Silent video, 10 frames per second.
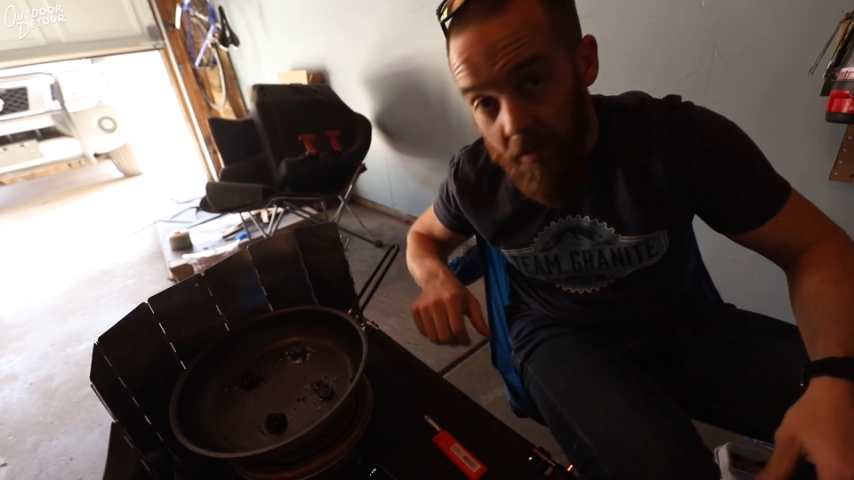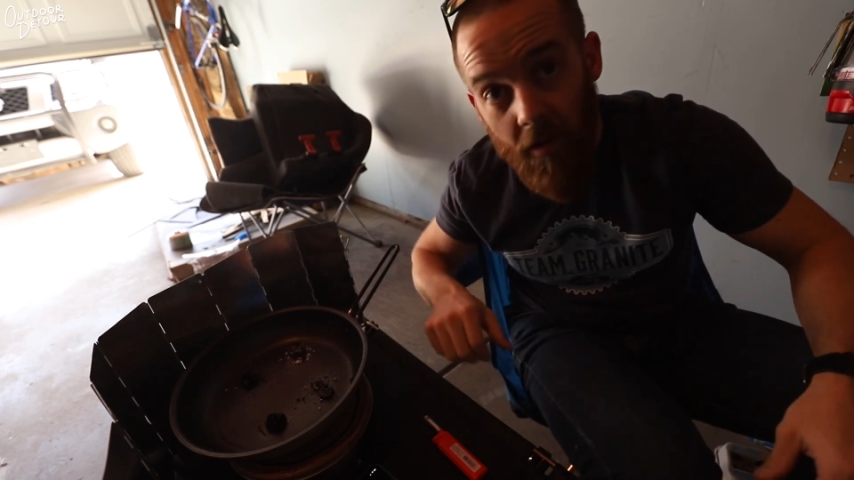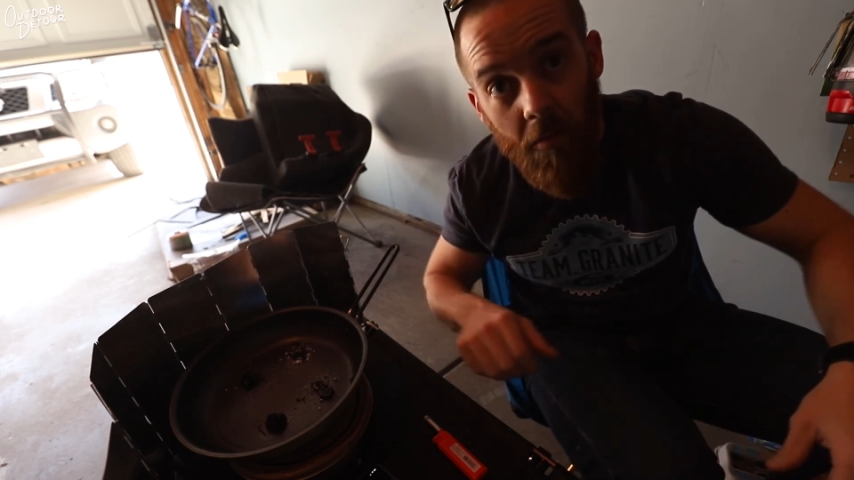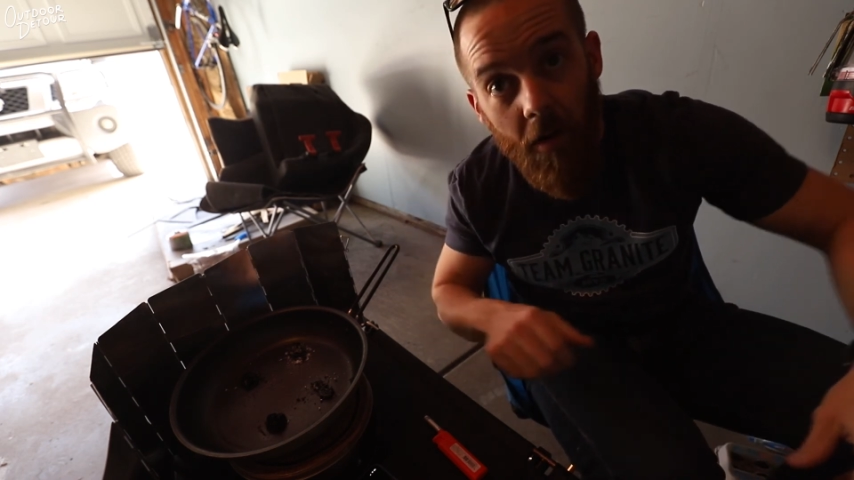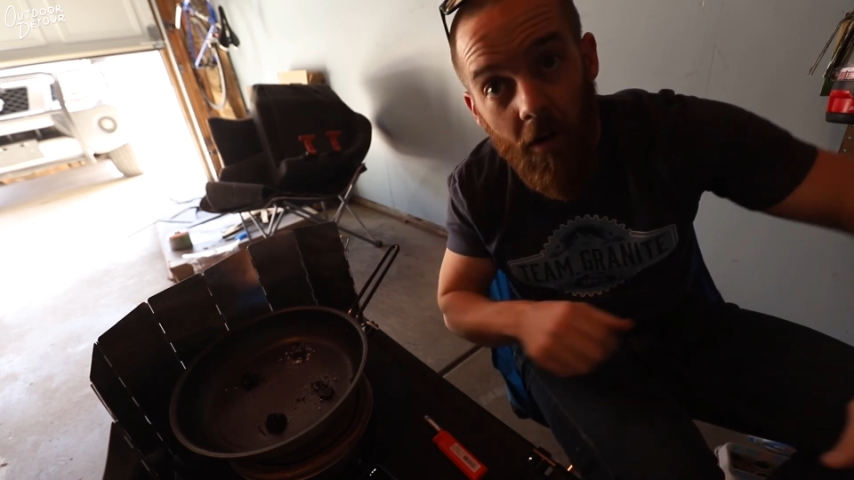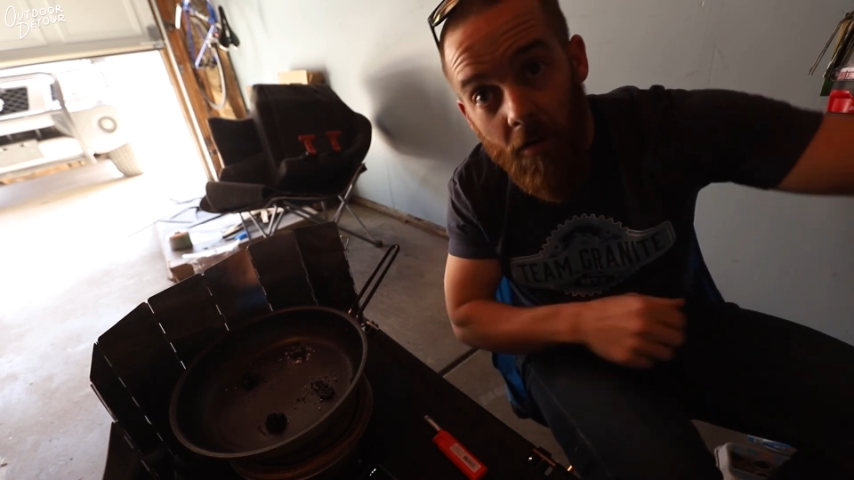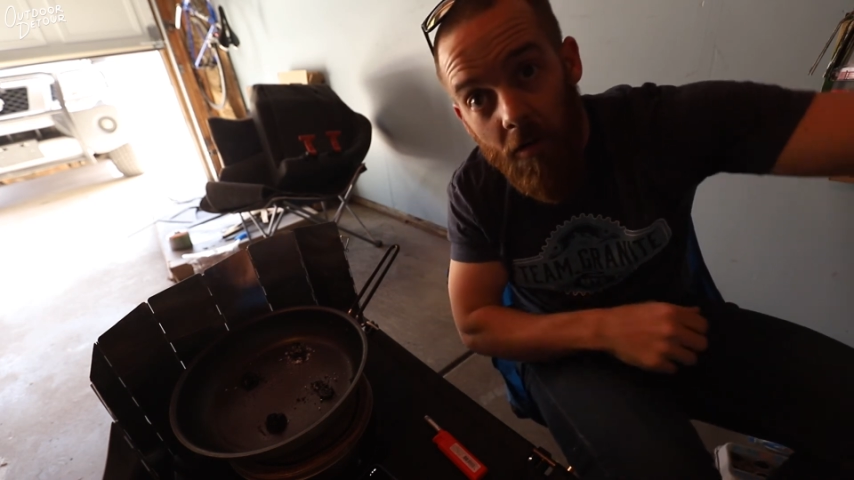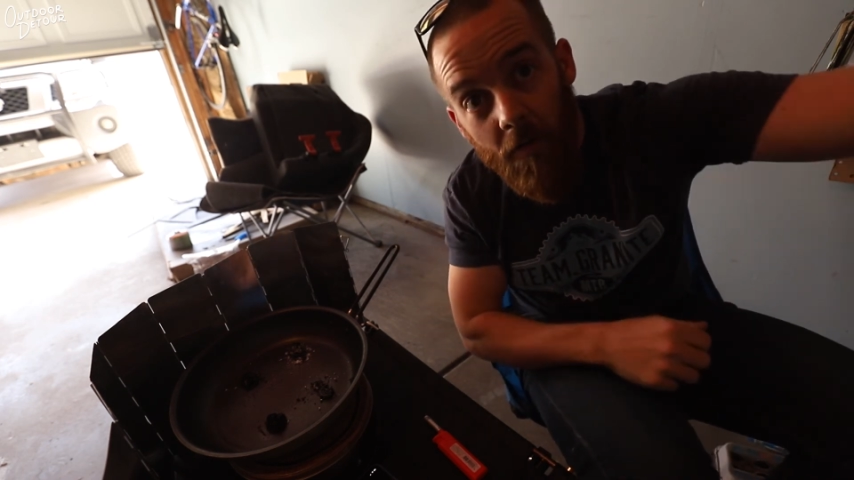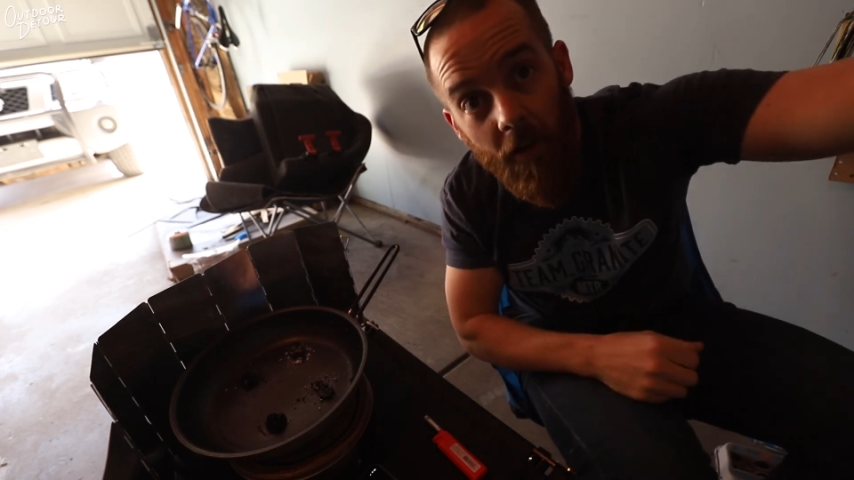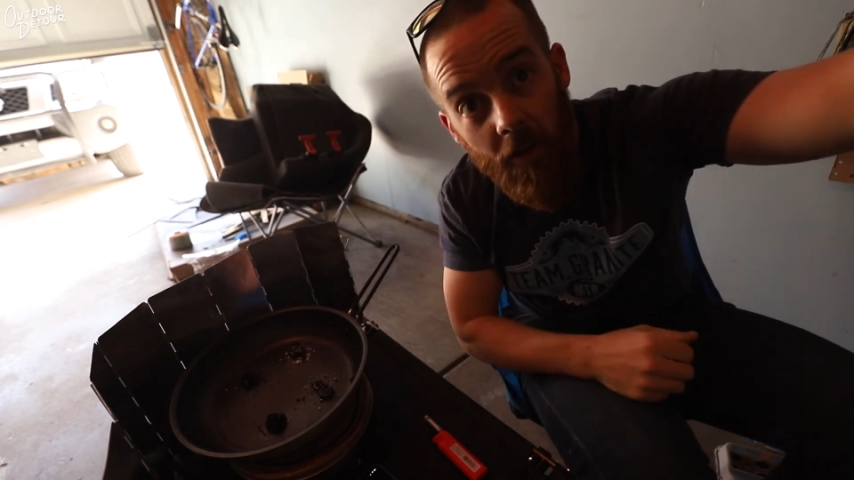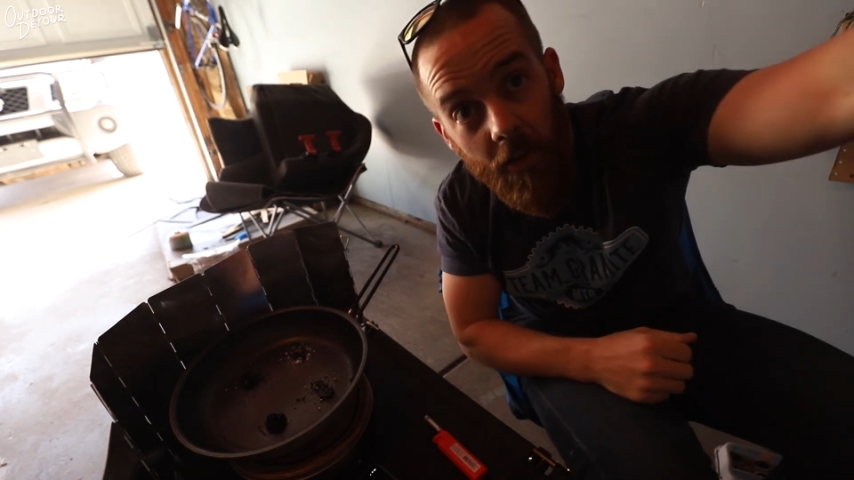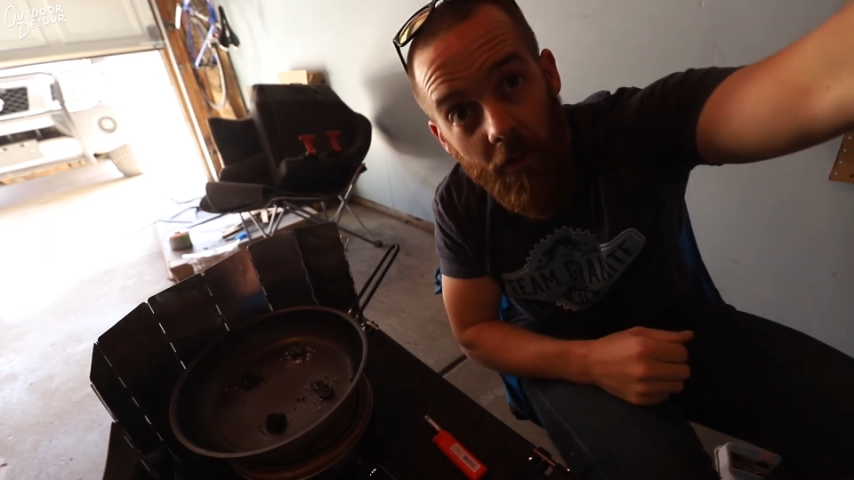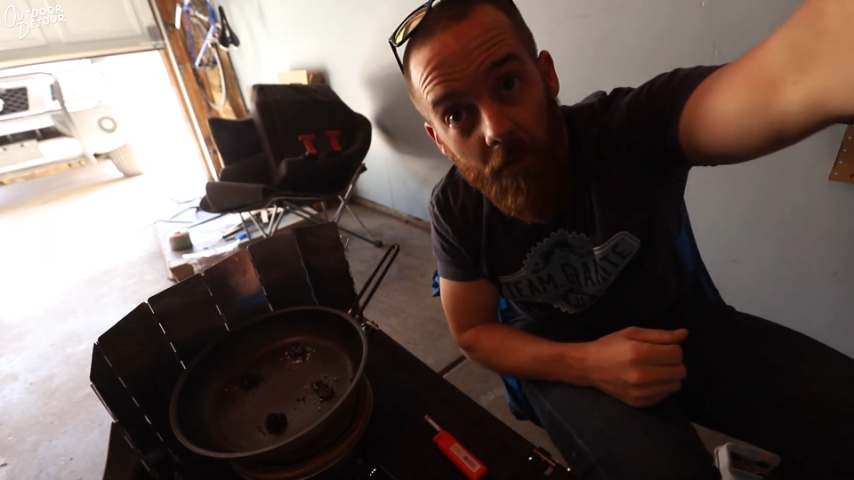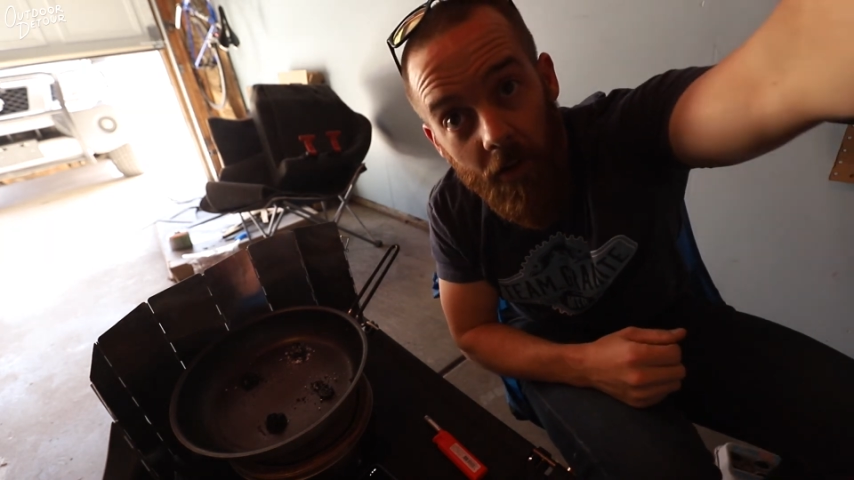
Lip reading: see you tomorrow if I can think of